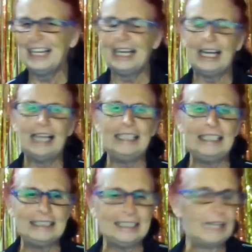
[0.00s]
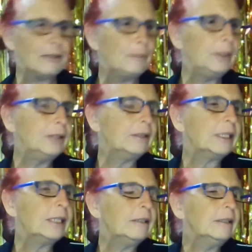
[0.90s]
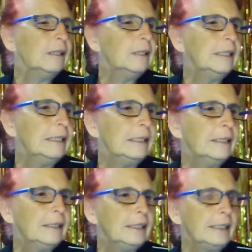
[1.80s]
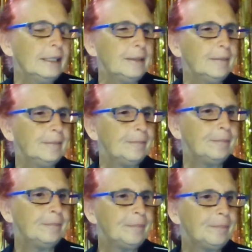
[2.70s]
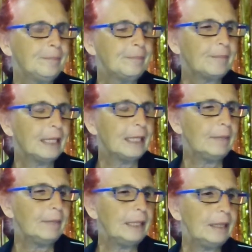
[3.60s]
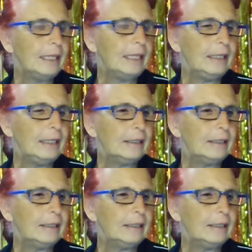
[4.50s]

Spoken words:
I need another book. Let me think.